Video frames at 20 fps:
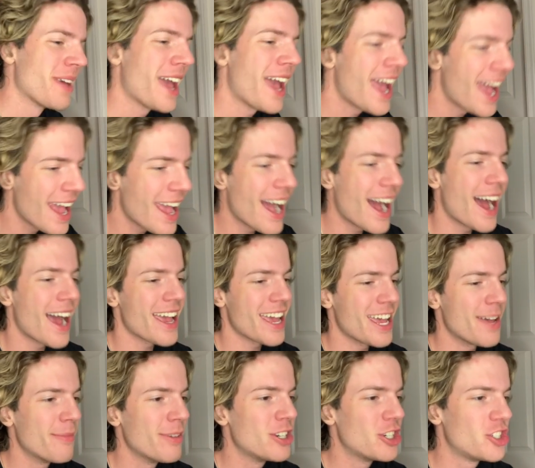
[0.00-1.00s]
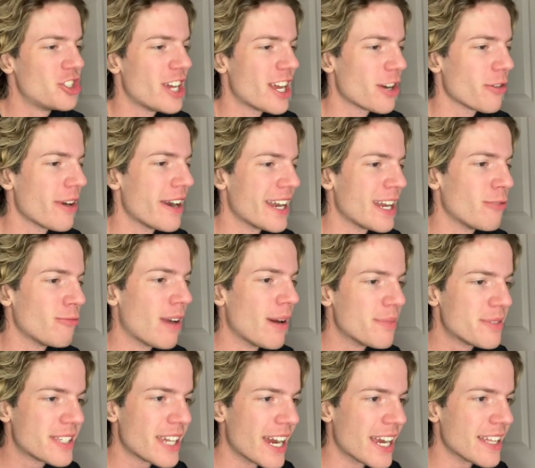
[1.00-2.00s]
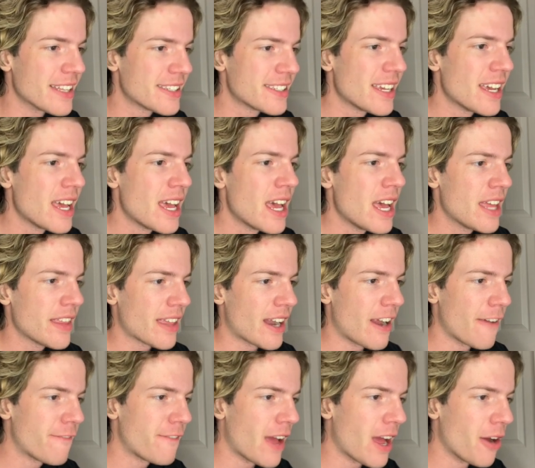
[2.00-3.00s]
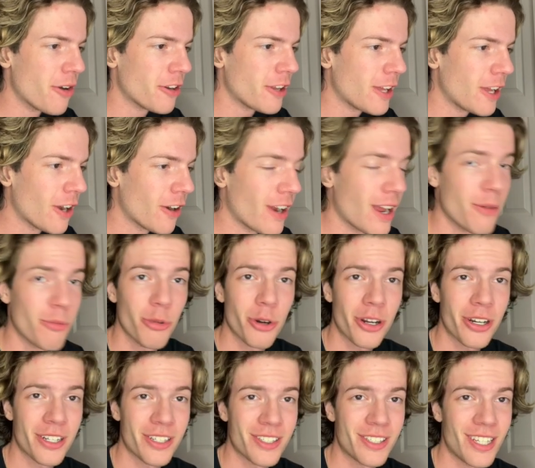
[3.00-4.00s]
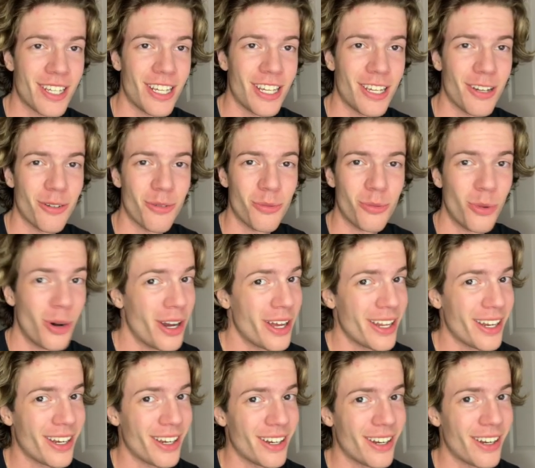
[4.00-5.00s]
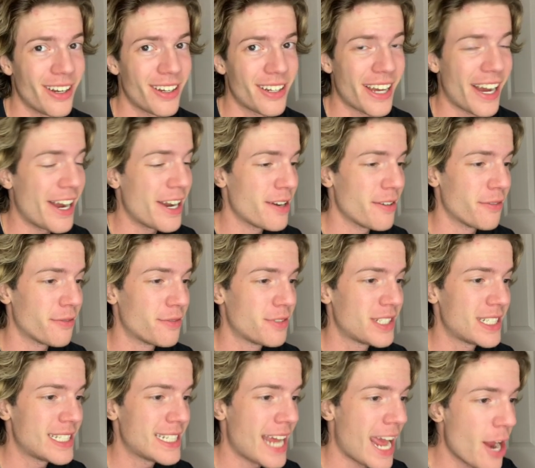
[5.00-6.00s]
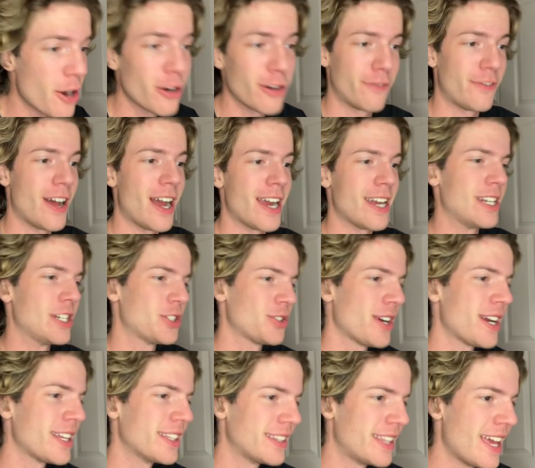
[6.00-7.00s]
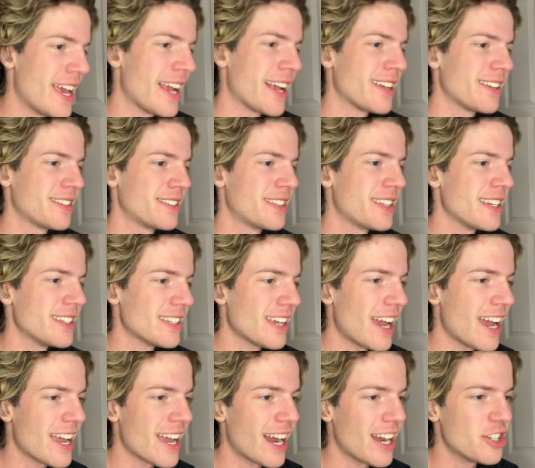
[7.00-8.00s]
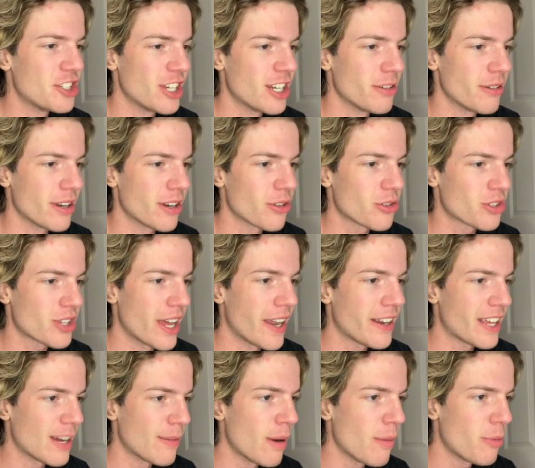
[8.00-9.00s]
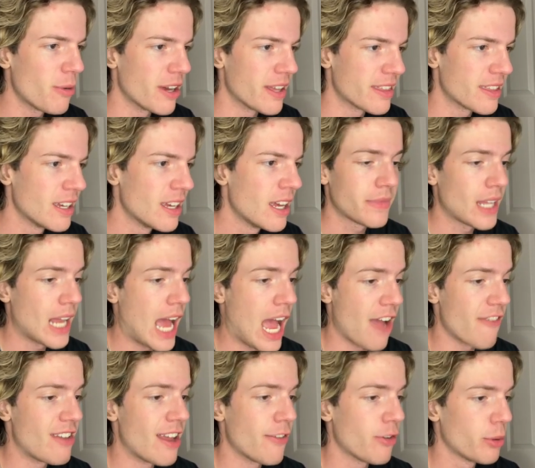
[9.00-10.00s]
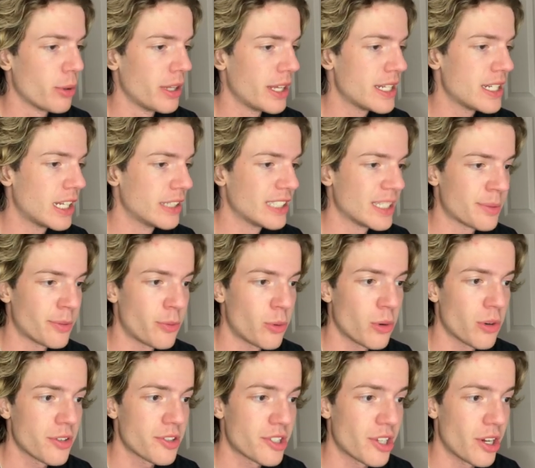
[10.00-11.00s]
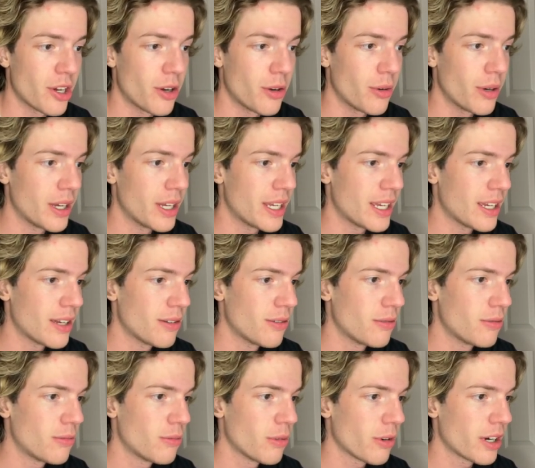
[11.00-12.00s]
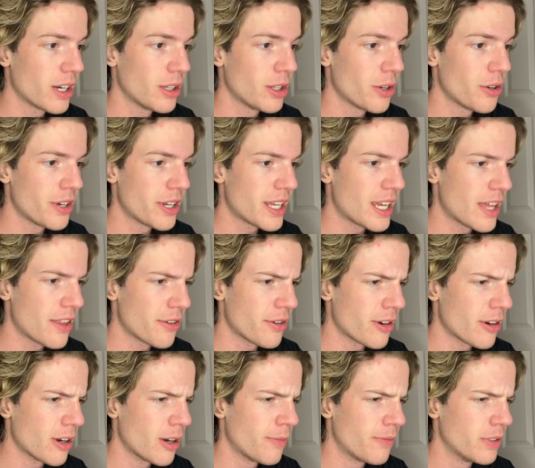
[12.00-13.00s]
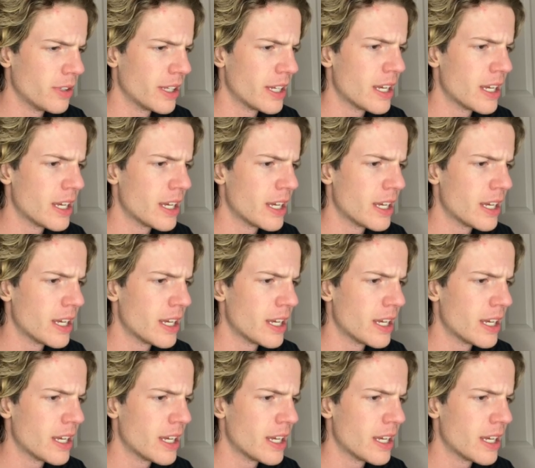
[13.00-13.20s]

AI image generating websites that I found here, and we're going to see what kind of terrifying train things these AI generators can come up with. I've never really done this before, so we're going to learn together here hopefully.